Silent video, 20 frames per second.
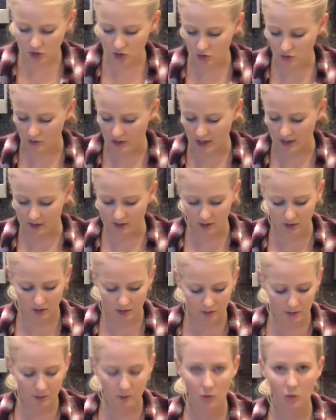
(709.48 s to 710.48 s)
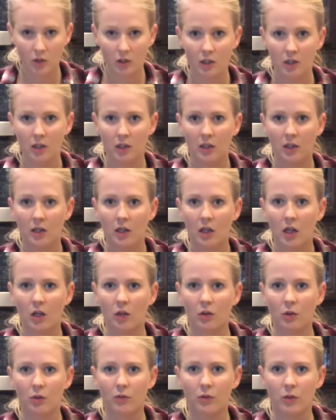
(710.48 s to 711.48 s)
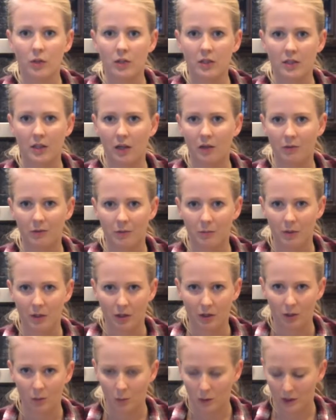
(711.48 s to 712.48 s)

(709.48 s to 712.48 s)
shrank a little bit more. I don't know if you can tell from here,